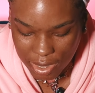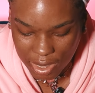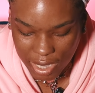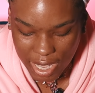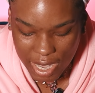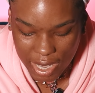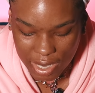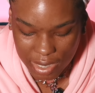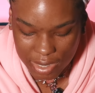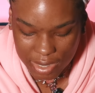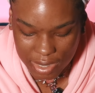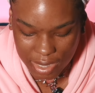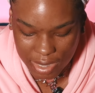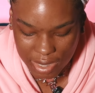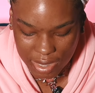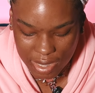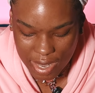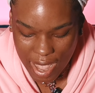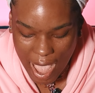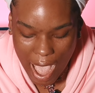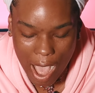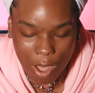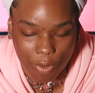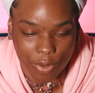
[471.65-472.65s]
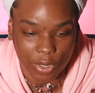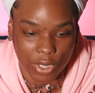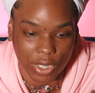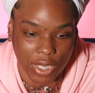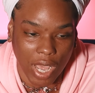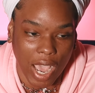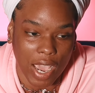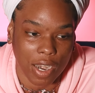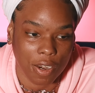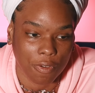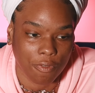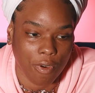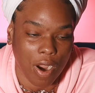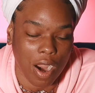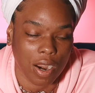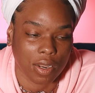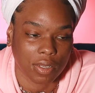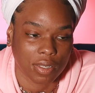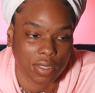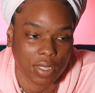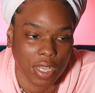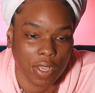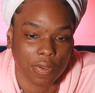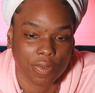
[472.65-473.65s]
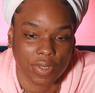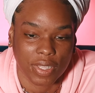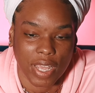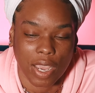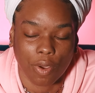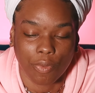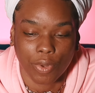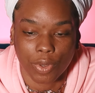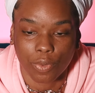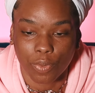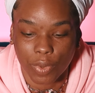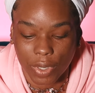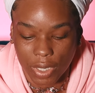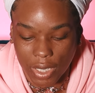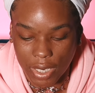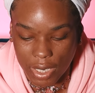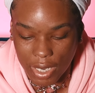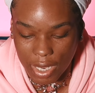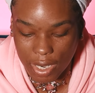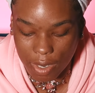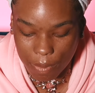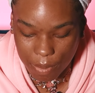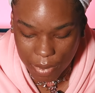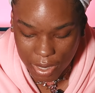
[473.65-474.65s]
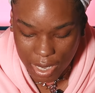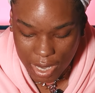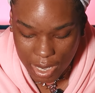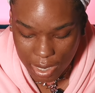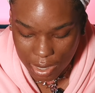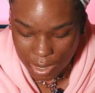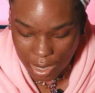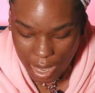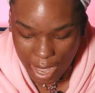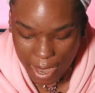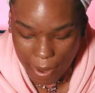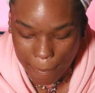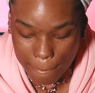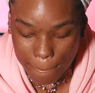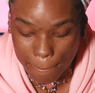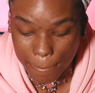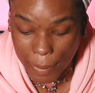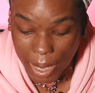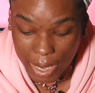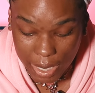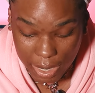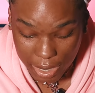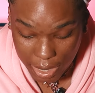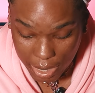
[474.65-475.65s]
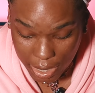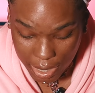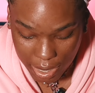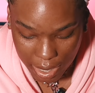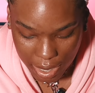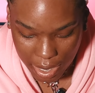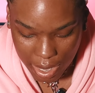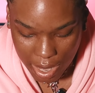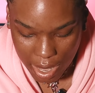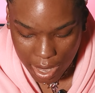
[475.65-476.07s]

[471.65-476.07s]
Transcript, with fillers: things outside of ourselves that we really didn't need, like money,